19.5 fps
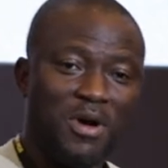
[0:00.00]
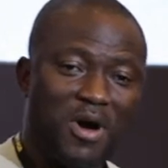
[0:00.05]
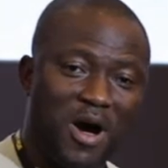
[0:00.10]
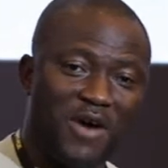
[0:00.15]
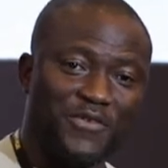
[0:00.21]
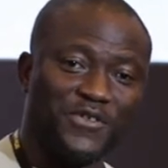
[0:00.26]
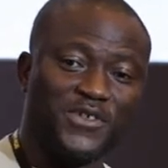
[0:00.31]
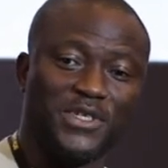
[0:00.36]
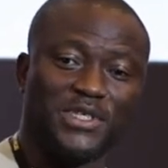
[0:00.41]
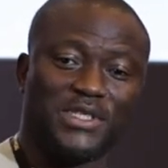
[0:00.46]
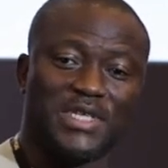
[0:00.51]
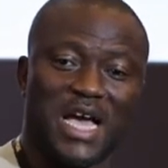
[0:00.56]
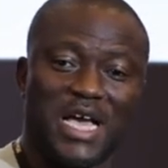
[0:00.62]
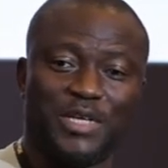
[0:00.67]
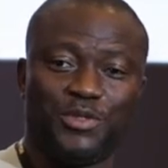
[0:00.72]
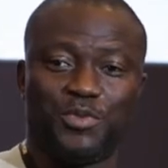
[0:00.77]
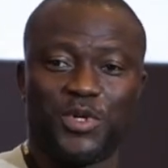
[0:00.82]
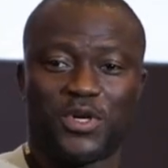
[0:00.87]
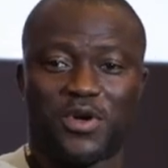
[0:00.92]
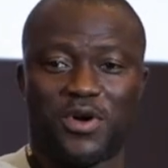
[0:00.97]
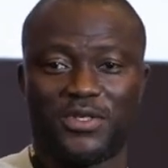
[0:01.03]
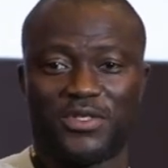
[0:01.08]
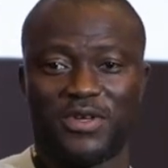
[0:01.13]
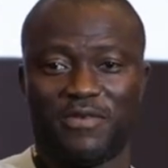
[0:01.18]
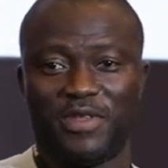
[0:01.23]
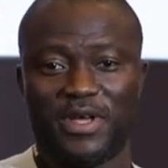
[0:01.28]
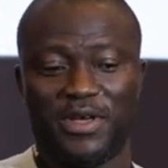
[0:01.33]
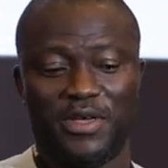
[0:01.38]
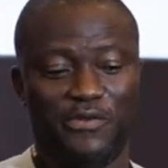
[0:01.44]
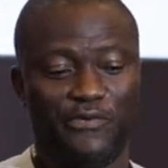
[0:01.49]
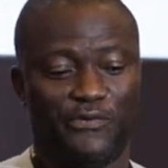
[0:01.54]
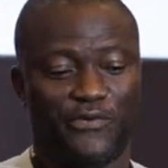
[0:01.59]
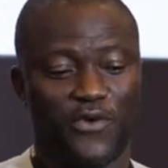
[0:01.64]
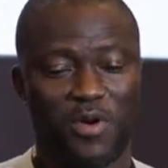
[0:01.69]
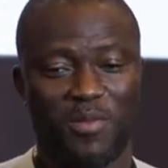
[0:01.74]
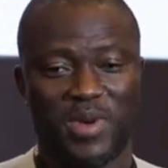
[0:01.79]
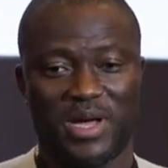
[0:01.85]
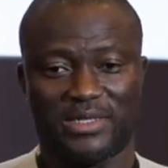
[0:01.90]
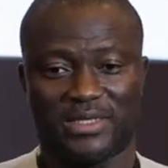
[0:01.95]
Oftentimes, because of the
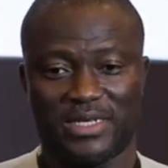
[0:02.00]
informal